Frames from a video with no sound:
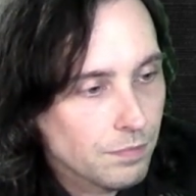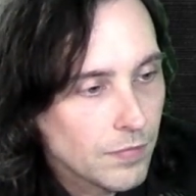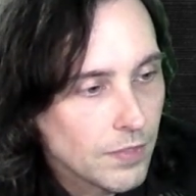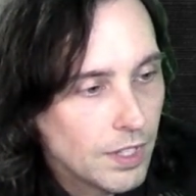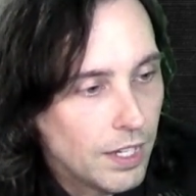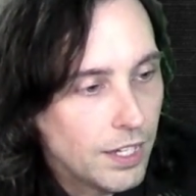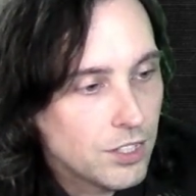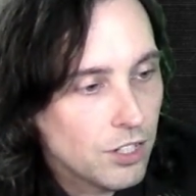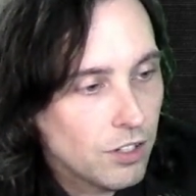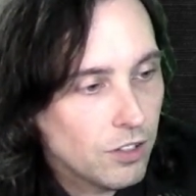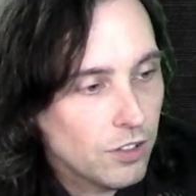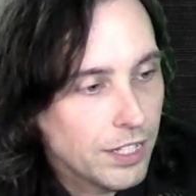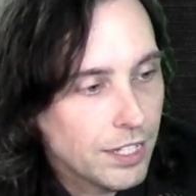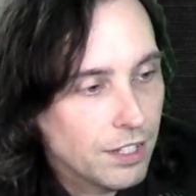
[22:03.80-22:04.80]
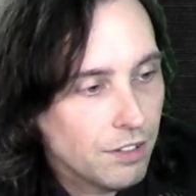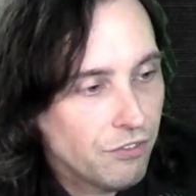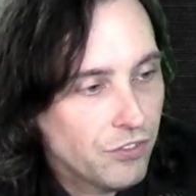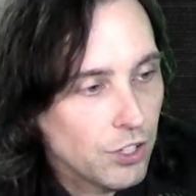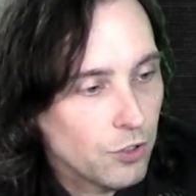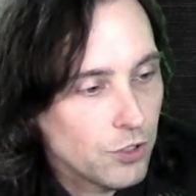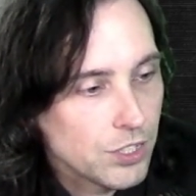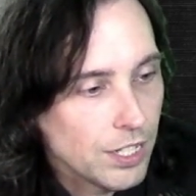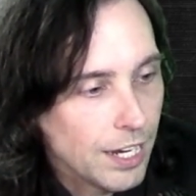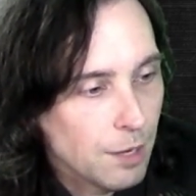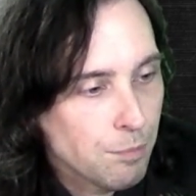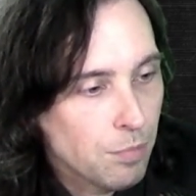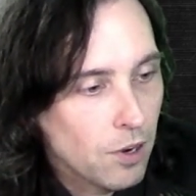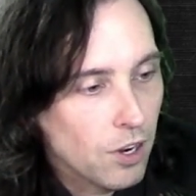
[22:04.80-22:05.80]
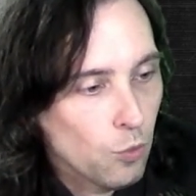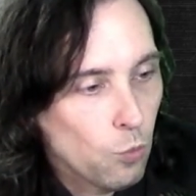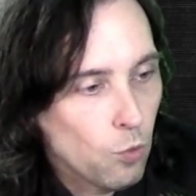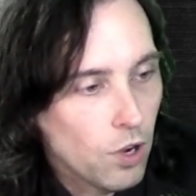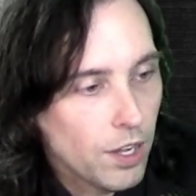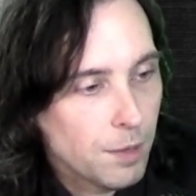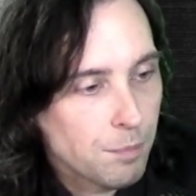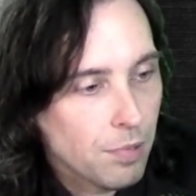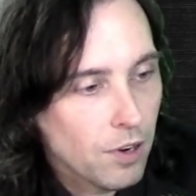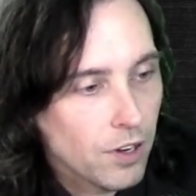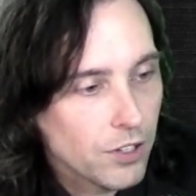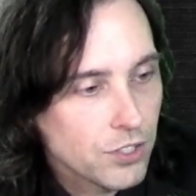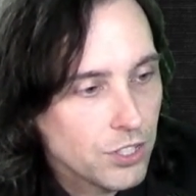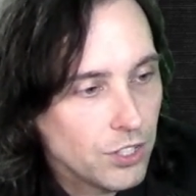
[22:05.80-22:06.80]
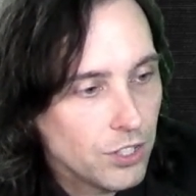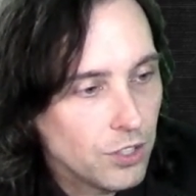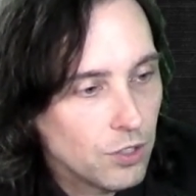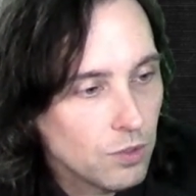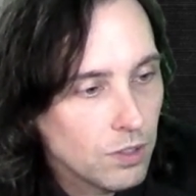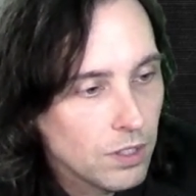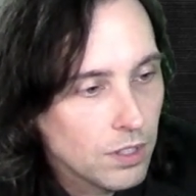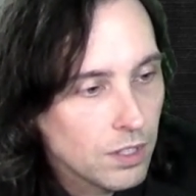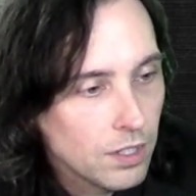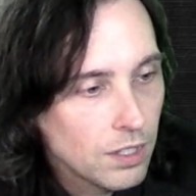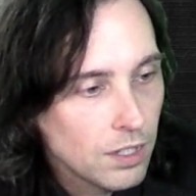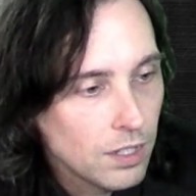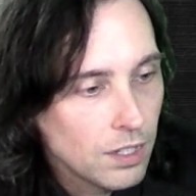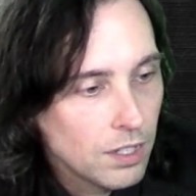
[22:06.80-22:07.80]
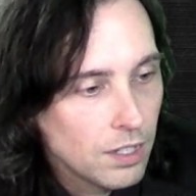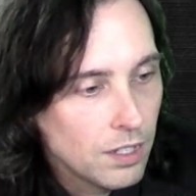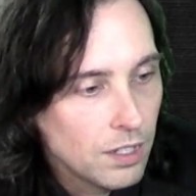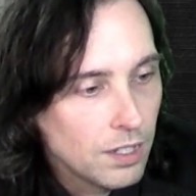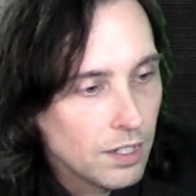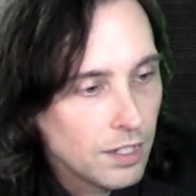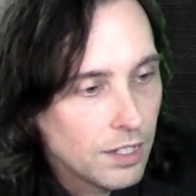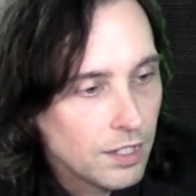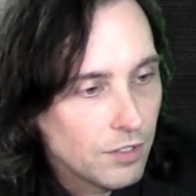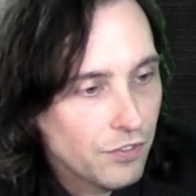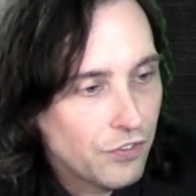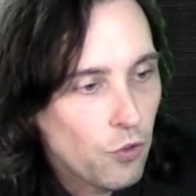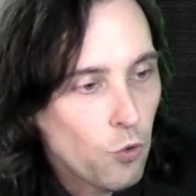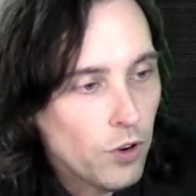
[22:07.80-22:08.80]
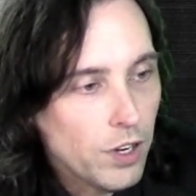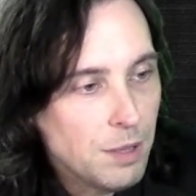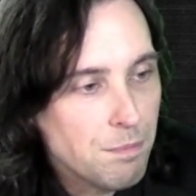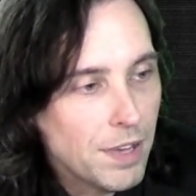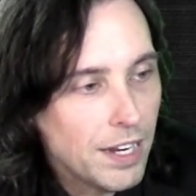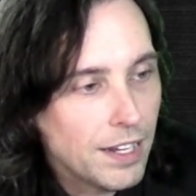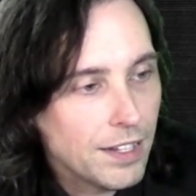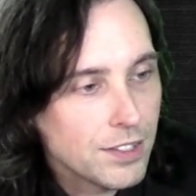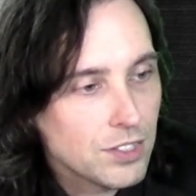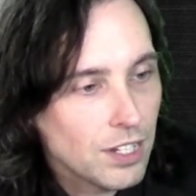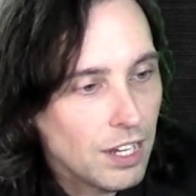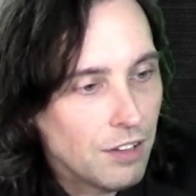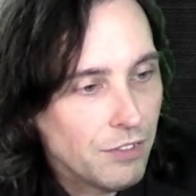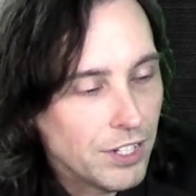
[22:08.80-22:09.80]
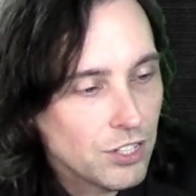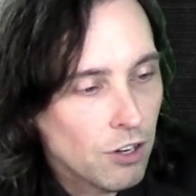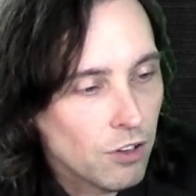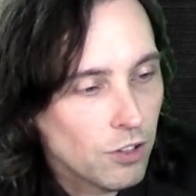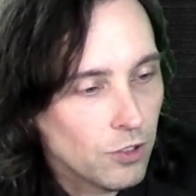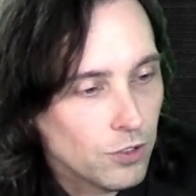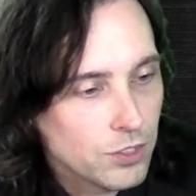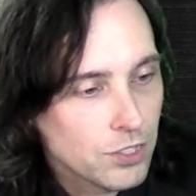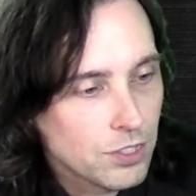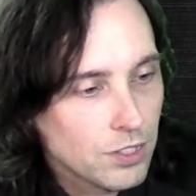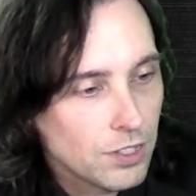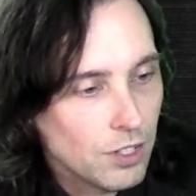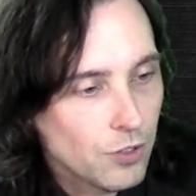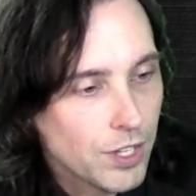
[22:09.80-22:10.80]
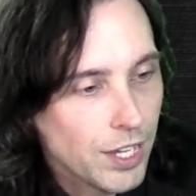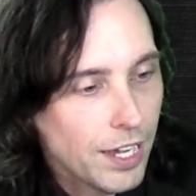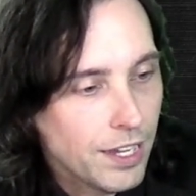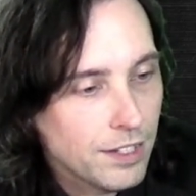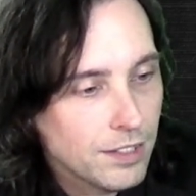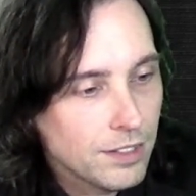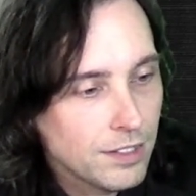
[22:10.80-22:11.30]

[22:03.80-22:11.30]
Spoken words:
Eternally confusing. Yeah, part 1 and part 2. 40 minutes of Eternals, okay?